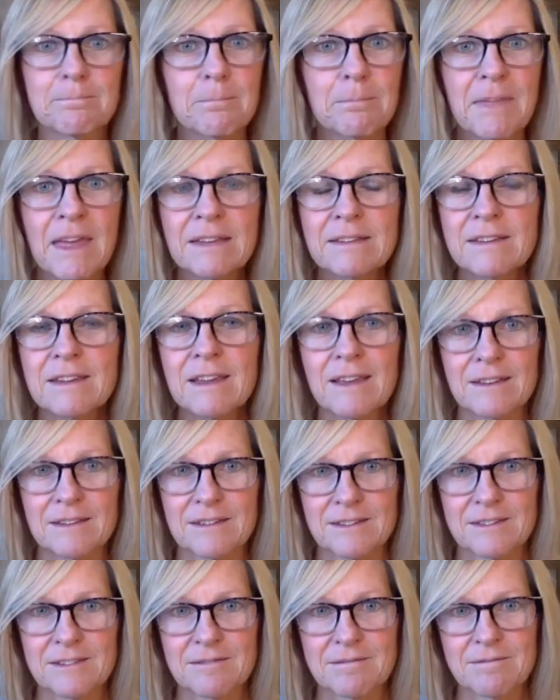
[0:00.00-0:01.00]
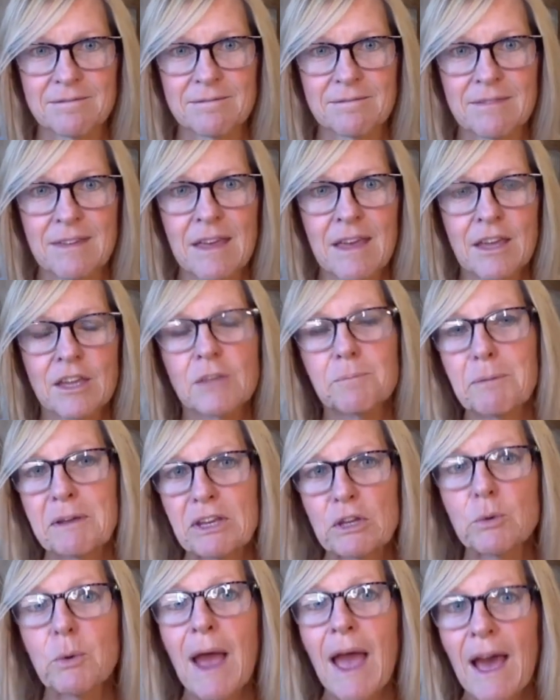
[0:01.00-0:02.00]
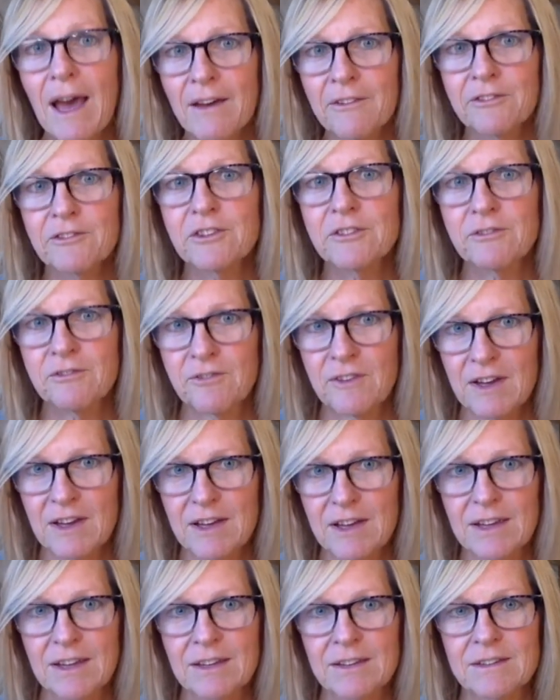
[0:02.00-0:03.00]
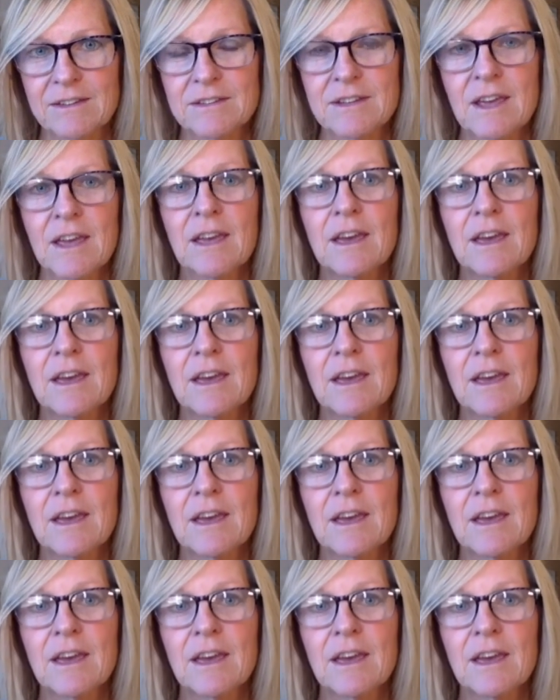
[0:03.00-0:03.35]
That's it. But you have to find